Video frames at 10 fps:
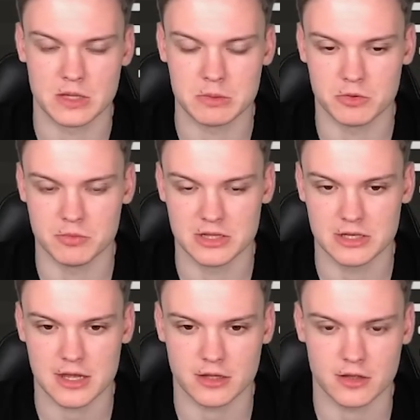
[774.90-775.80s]
Rook
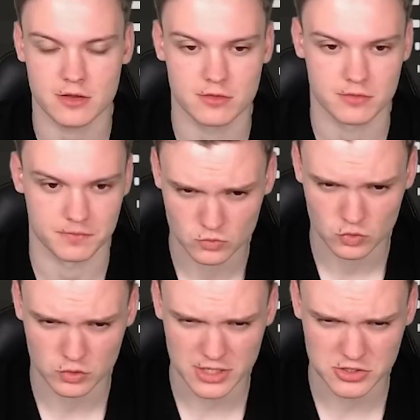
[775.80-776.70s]
B3 ideas.
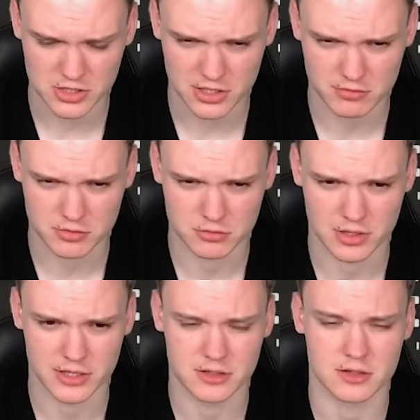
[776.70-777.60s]
Could actually even do
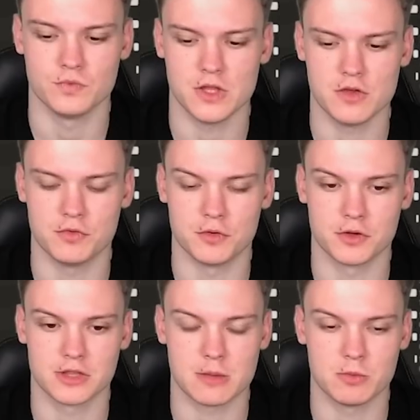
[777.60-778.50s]
like
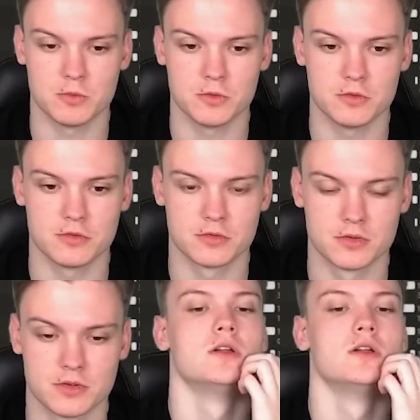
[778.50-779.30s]
E4 type of move.